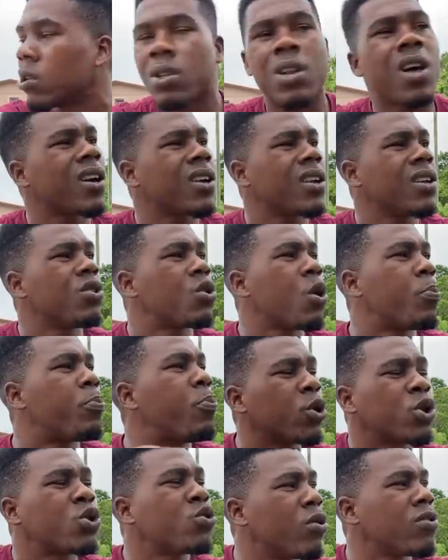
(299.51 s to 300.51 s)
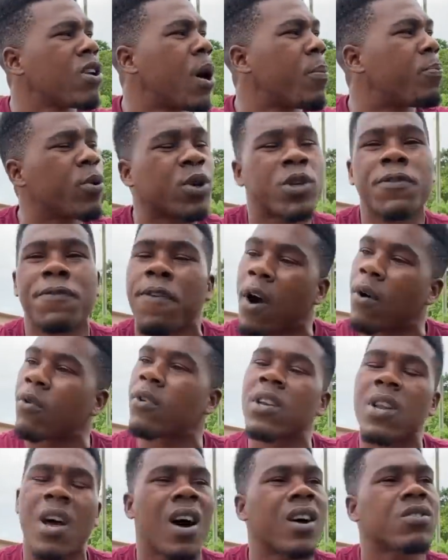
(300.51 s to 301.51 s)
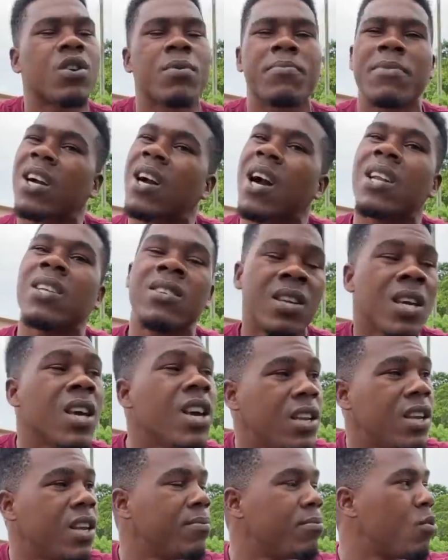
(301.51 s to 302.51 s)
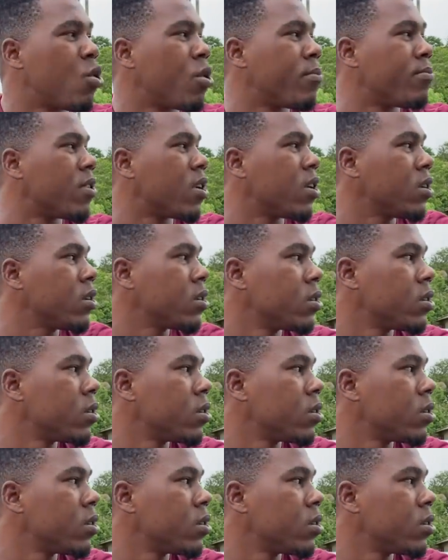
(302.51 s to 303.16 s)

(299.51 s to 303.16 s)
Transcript: Dog, you look a push on and push foreign, dog. Jamaica need it more, bro.